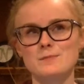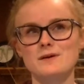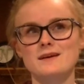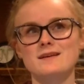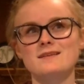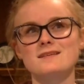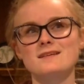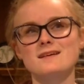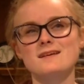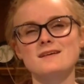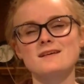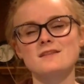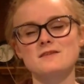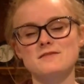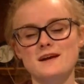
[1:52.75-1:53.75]
But
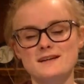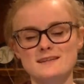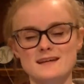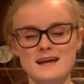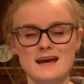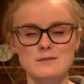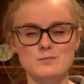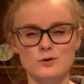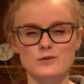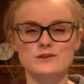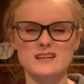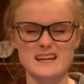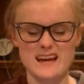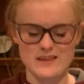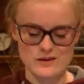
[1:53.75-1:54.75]
the fact that I had both
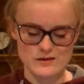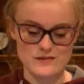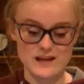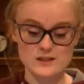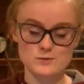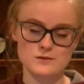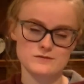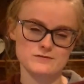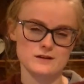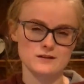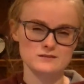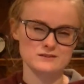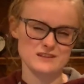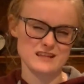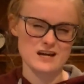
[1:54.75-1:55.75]
together, that's what
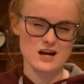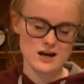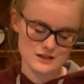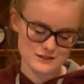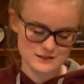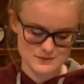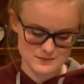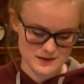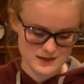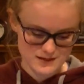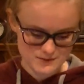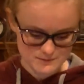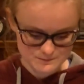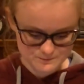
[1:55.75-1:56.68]
felt really odd to me.